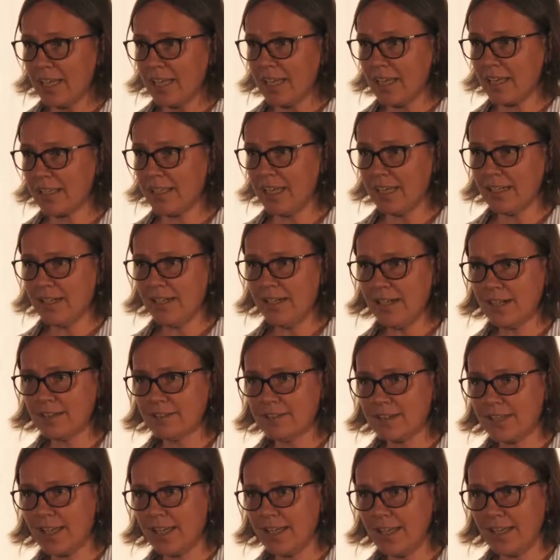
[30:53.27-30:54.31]
Again, here,
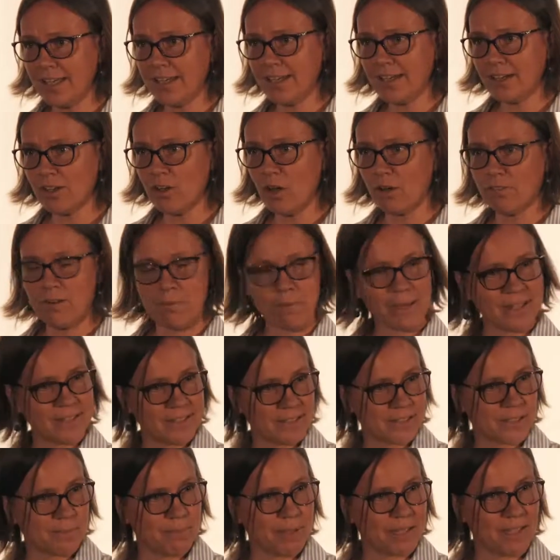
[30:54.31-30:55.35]
the Canadian government
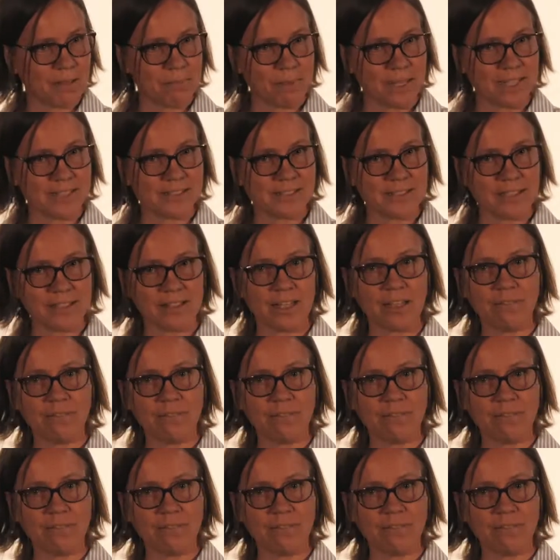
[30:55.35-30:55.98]
has been amazing.